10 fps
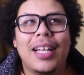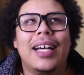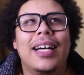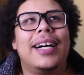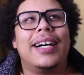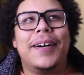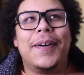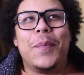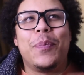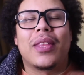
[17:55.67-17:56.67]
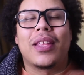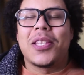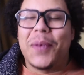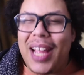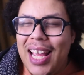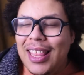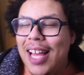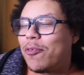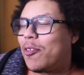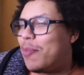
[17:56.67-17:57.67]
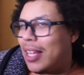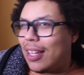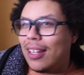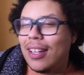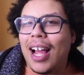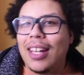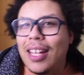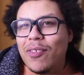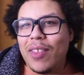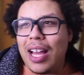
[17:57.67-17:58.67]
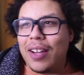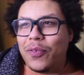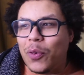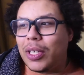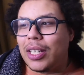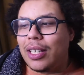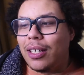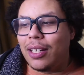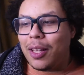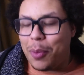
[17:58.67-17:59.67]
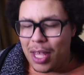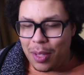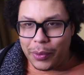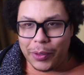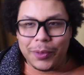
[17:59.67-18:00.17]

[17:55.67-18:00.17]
So I hate that for me. I love that for the people.